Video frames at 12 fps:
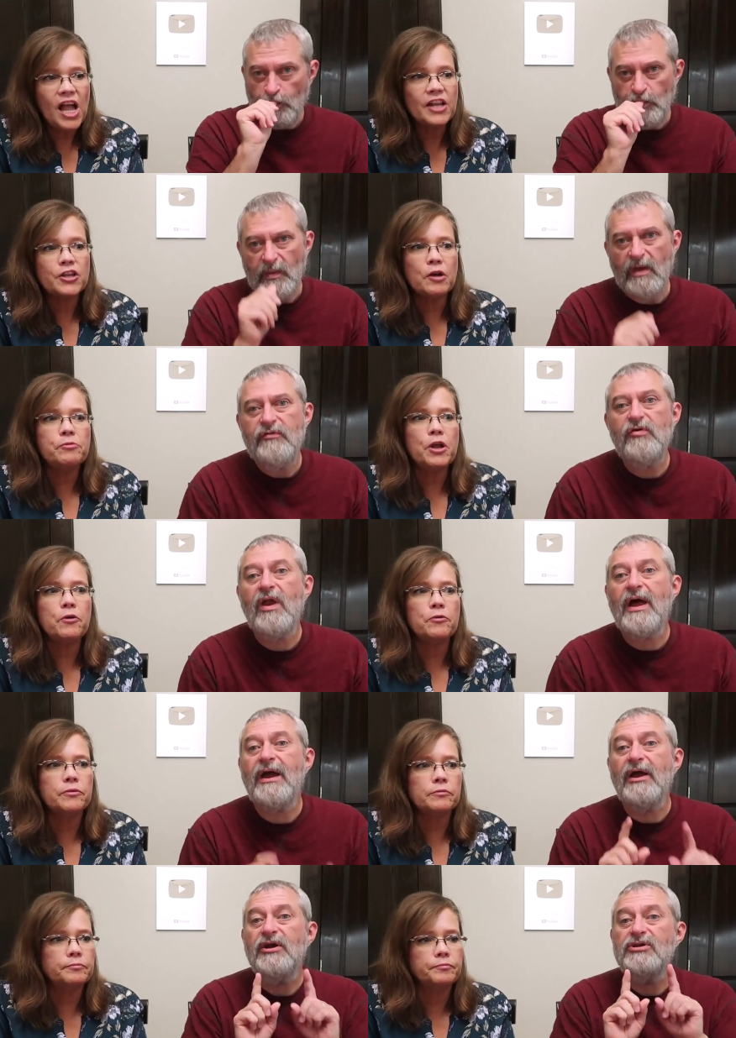Speaker 1: I don't if you know.
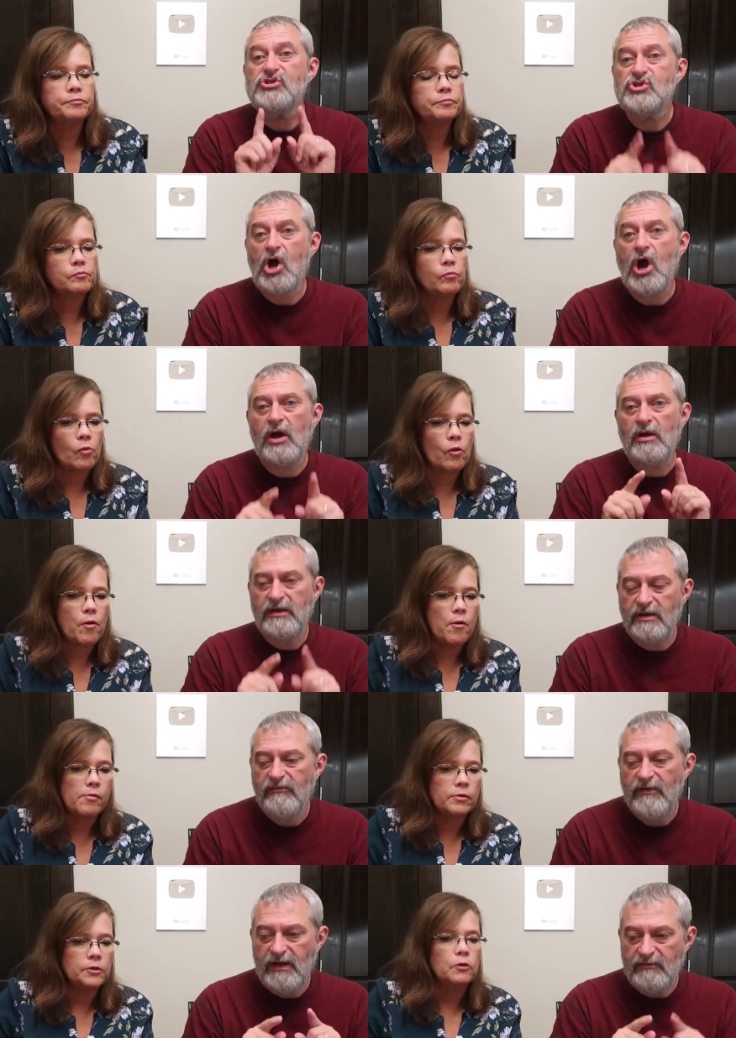like a
Speaker 2: good
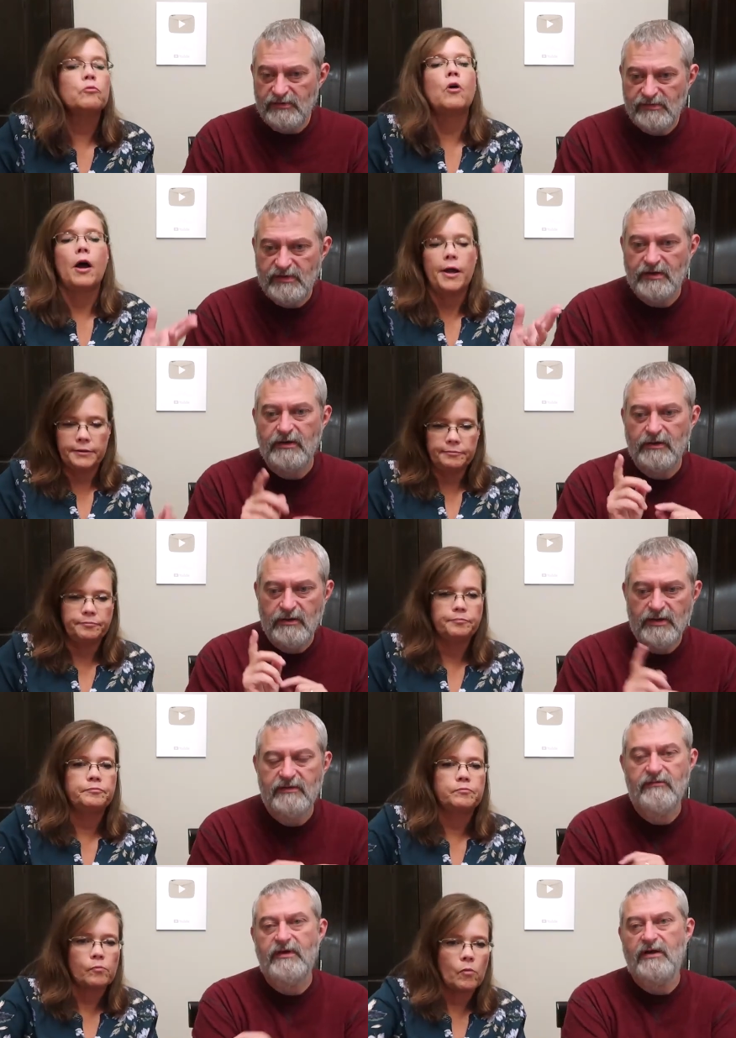chocolatey flavored right. cereal,
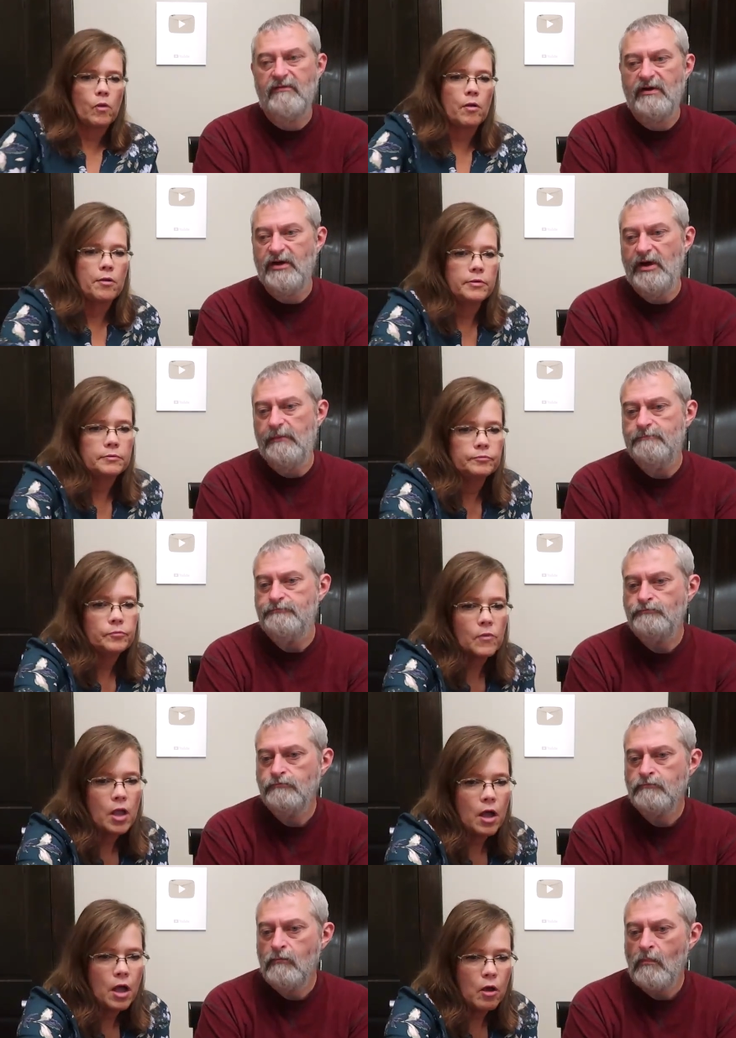it's very, very
Speaker 1: good.
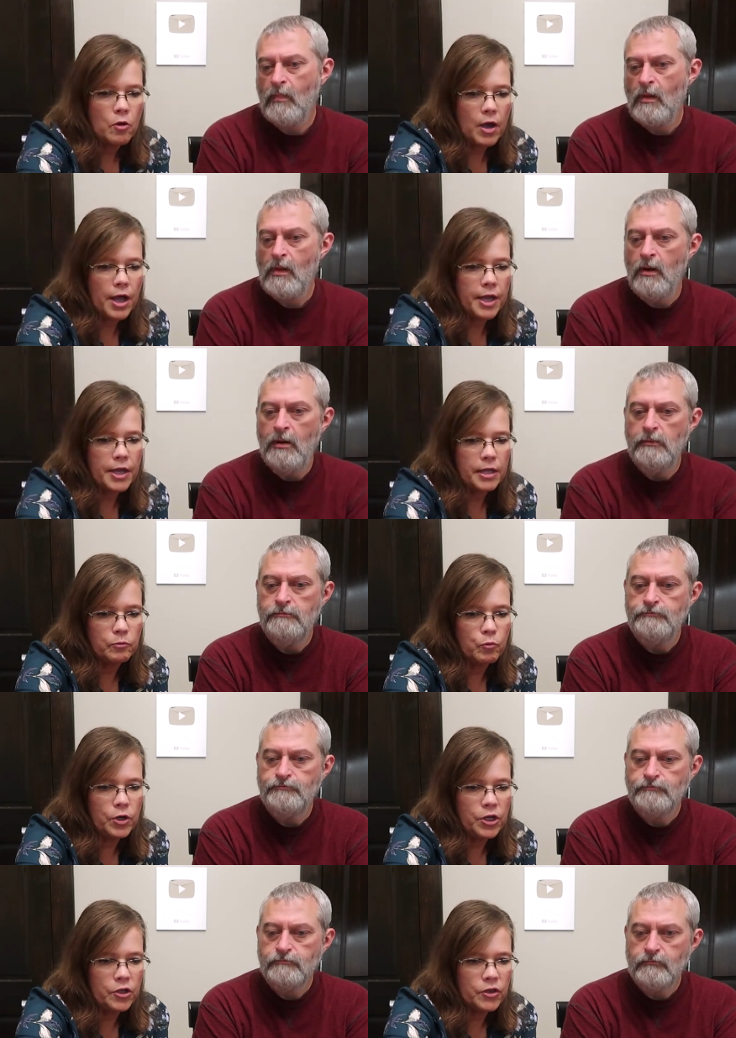Okay,
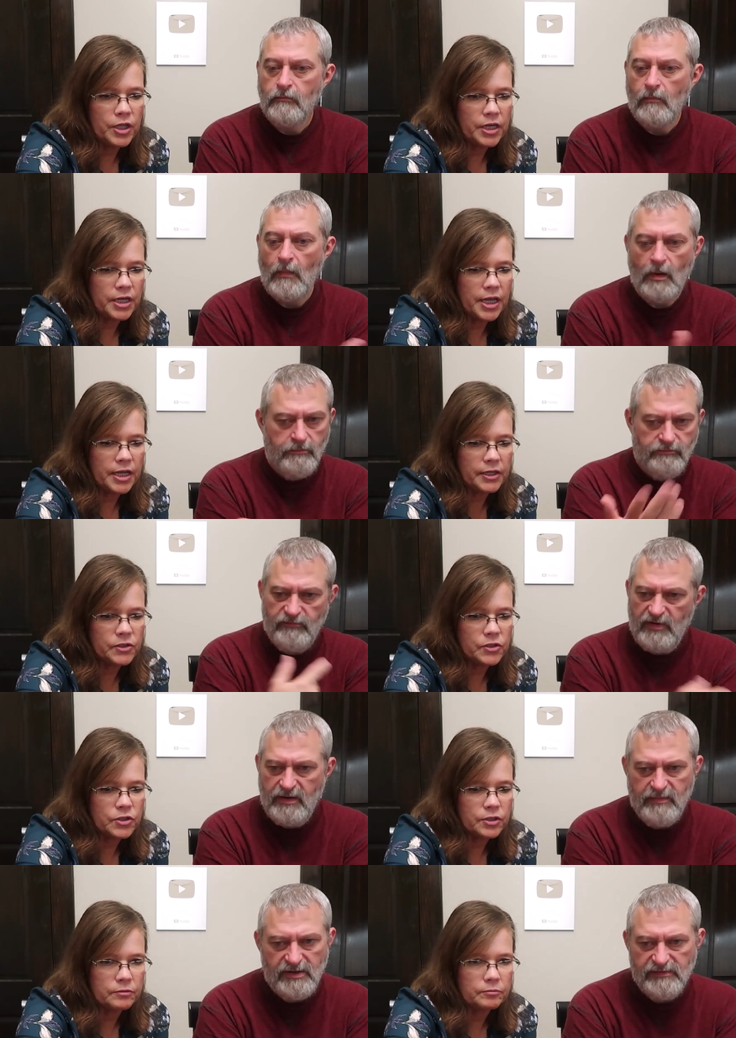what do you think next?
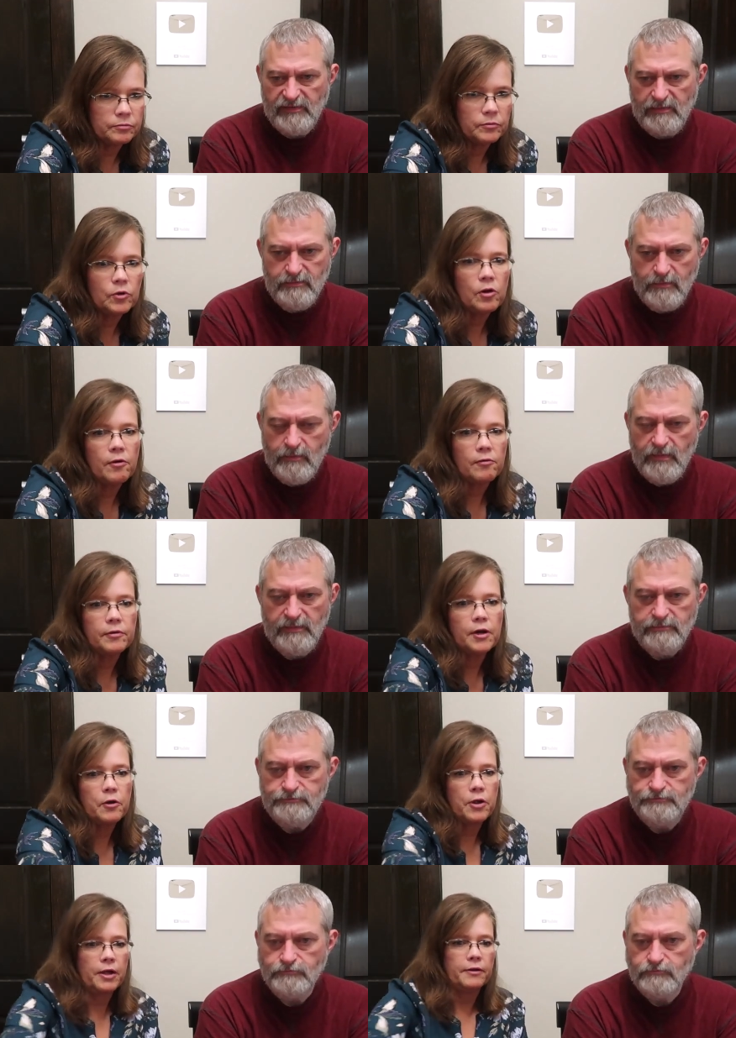Franken Berry's fun.
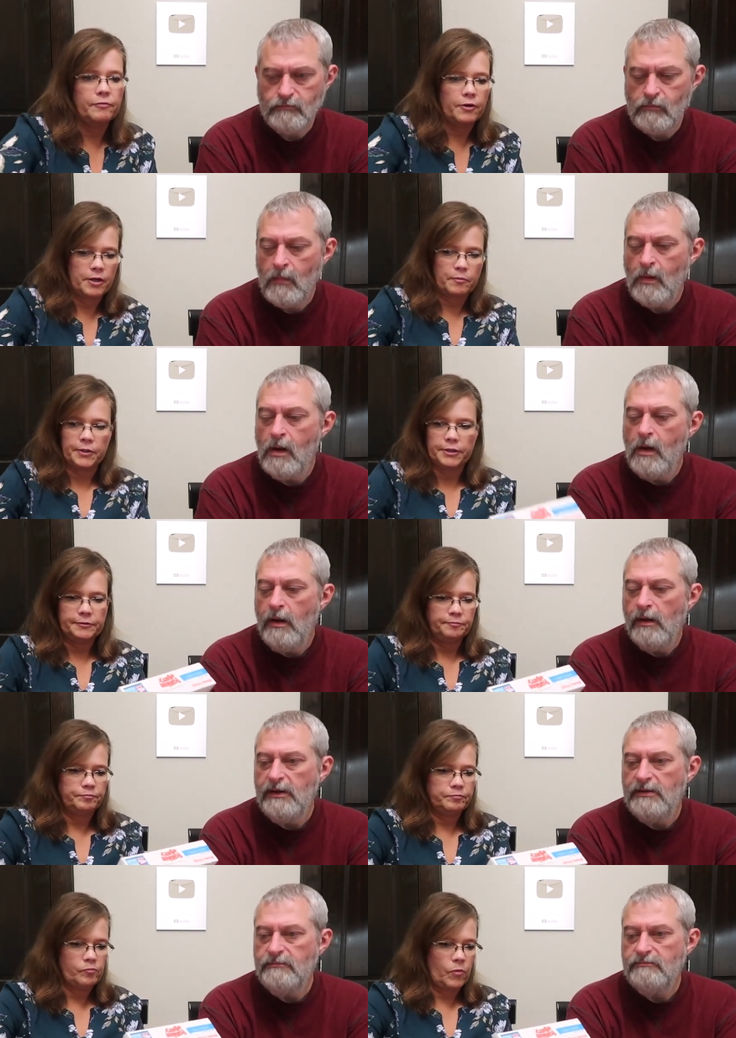Okay, Frankenberry.
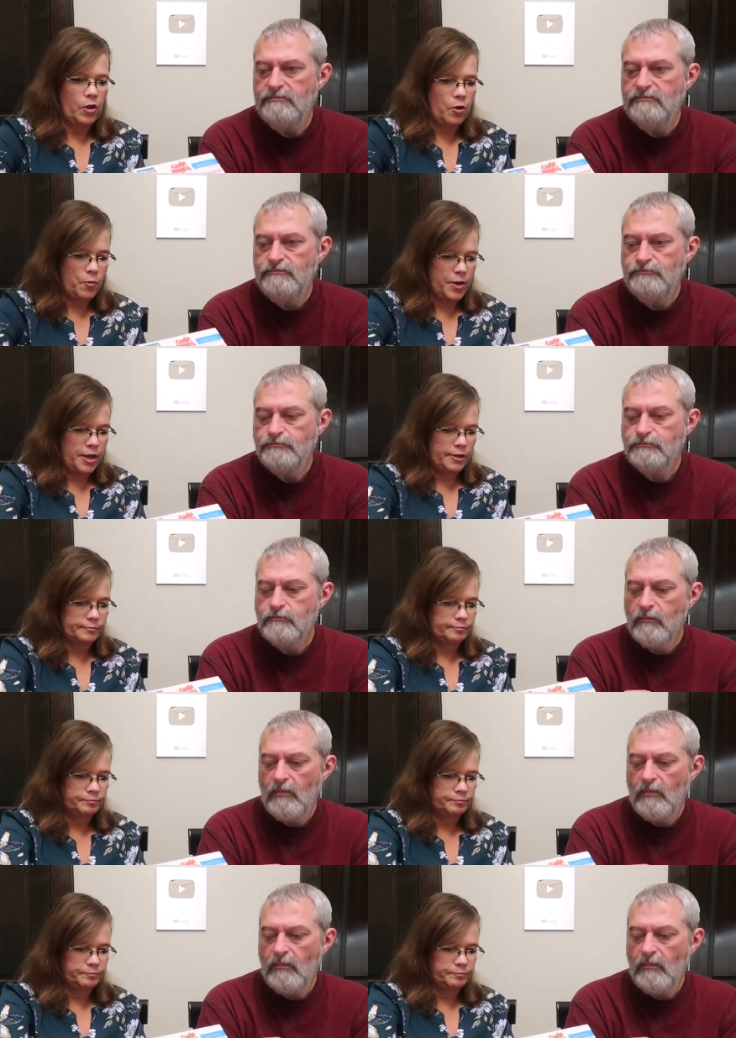Here we go.